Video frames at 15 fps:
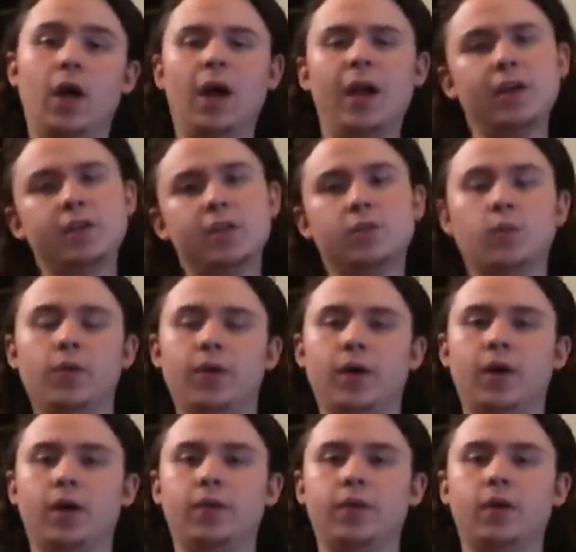I guess that's where
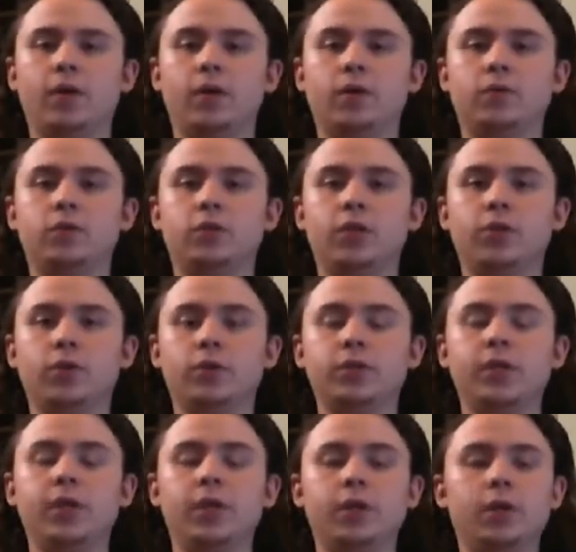they got the idea of
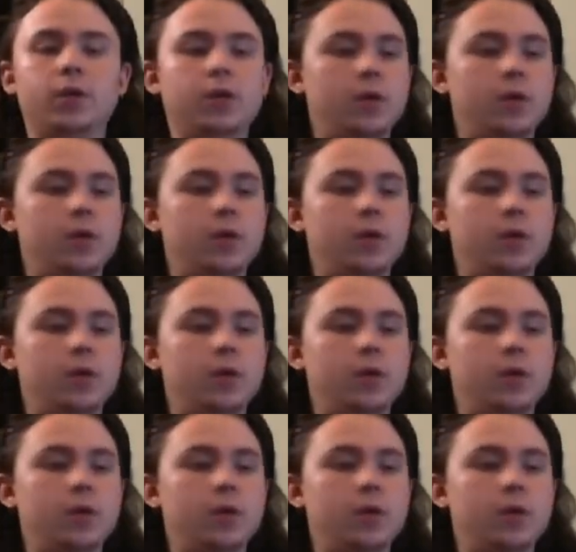G13.